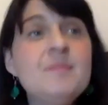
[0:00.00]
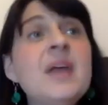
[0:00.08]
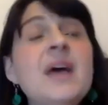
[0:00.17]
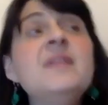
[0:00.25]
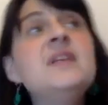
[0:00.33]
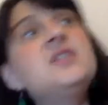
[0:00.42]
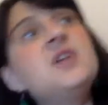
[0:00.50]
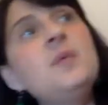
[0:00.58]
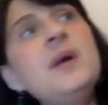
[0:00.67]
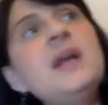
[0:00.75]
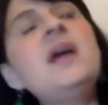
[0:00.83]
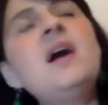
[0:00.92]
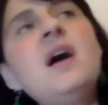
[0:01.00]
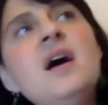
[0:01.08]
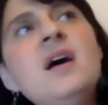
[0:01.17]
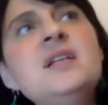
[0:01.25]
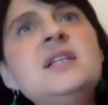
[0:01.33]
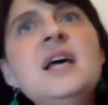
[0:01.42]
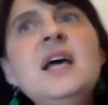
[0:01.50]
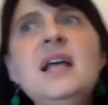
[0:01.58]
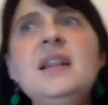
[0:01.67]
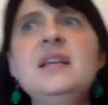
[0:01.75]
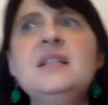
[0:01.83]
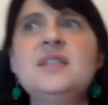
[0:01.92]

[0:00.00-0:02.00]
And then so when I heard these